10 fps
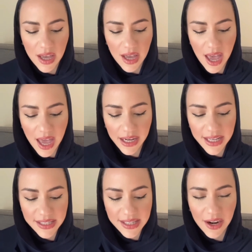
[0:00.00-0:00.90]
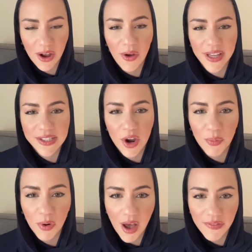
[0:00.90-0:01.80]
And he said, oh, that's our
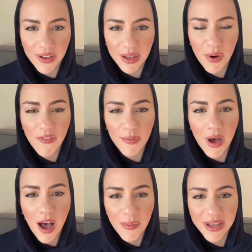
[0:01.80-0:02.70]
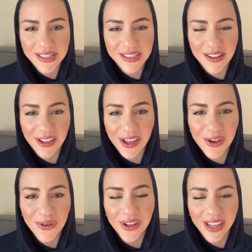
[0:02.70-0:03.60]
prophet, Prophet Muhammad
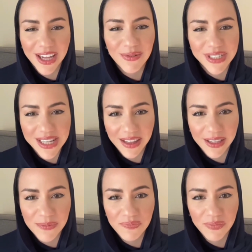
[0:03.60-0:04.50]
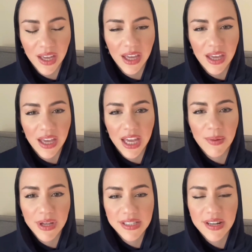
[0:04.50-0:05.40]
sallallahu alaihi wasallam. He
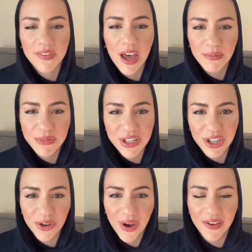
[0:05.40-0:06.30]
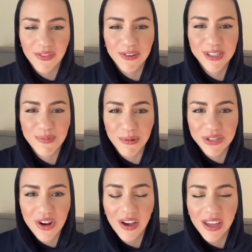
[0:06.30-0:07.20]
must have come to you. I have goosebumps
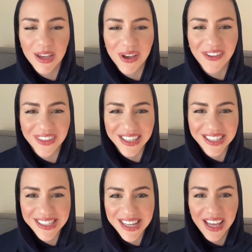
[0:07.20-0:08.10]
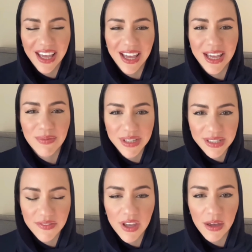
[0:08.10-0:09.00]
talking about this. He must
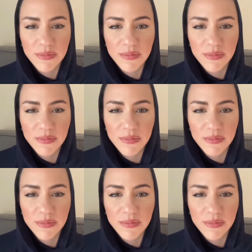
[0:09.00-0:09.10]
have come